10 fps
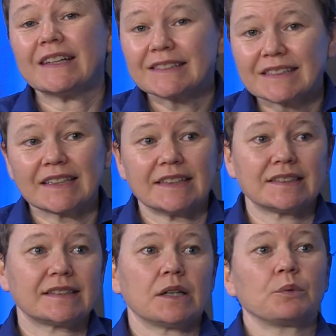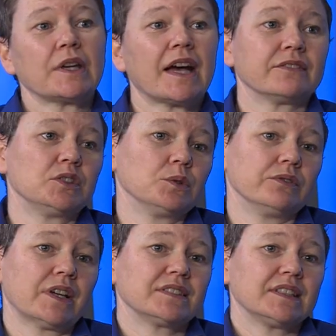incidents that we have to
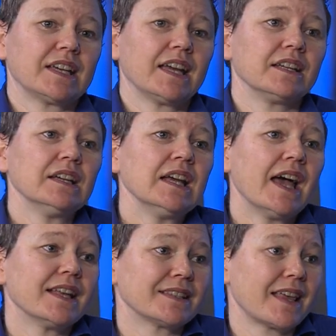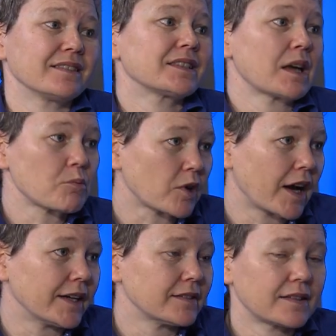investigate and then
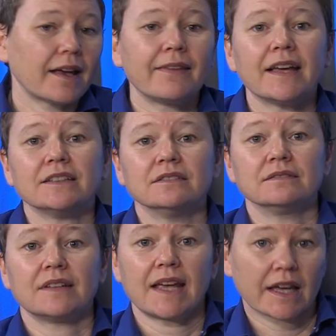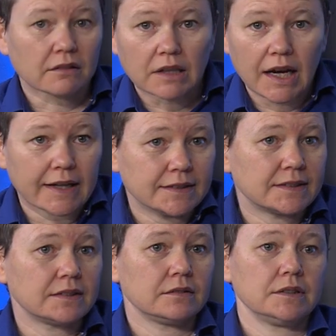summarize and then
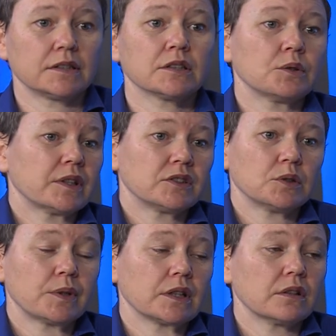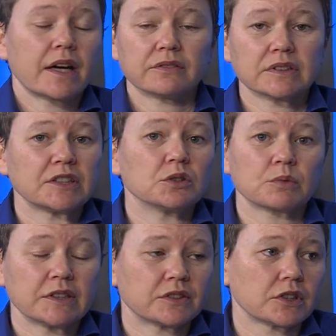analyze, including doing a lot of legal
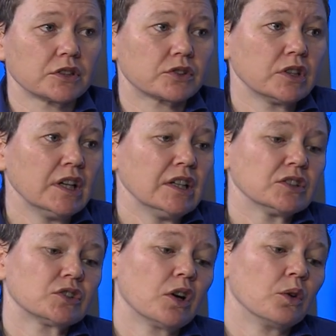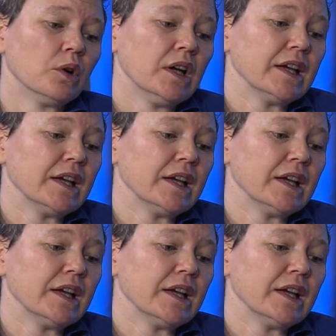research. So